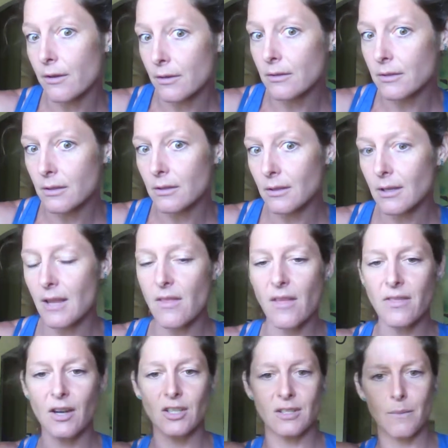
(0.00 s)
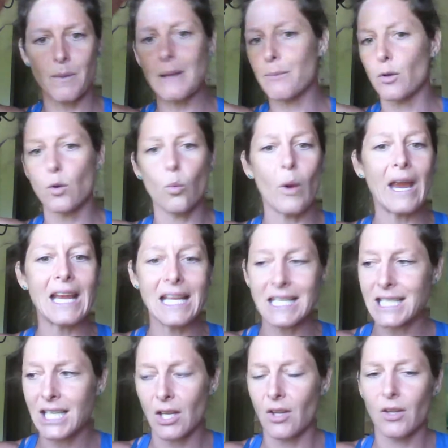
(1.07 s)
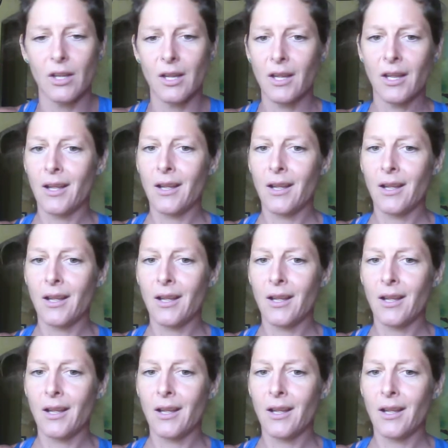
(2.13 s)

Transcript: the, and then there's the people who wait until